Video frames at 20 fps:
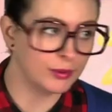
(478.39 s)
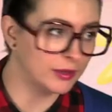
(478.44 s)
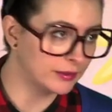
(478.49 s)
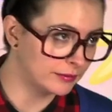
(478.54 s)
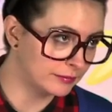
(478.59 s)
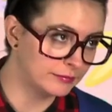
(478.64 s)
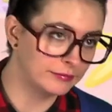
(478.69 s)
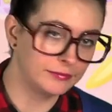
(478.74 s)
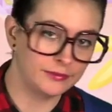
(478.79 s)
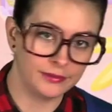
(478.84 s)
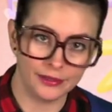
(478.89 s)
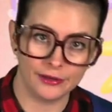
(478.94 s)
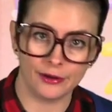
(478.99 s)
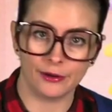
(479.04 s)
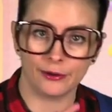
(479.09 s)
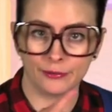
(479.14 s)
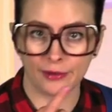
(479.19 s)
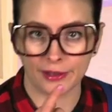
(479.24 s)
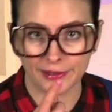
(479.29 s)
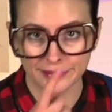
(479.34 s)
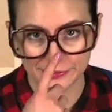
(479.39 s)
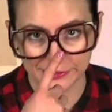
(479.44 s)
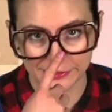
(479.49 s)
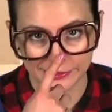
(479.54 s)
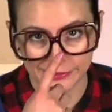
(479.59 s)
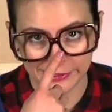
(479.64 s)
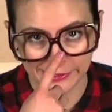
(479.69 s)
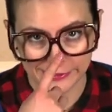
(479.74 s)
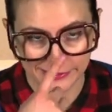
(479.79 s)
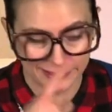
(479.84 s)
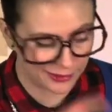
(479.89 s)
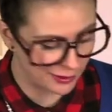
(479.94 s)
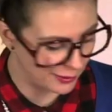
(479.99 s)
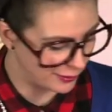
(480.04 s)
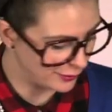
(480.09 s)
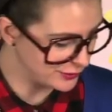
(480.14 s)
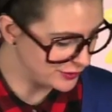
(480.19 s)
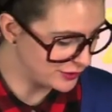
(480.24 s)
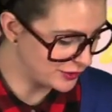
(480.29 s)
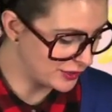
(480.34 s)
but you know, not just this
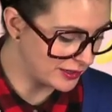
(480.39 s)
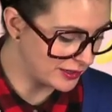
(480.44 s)
nose. You're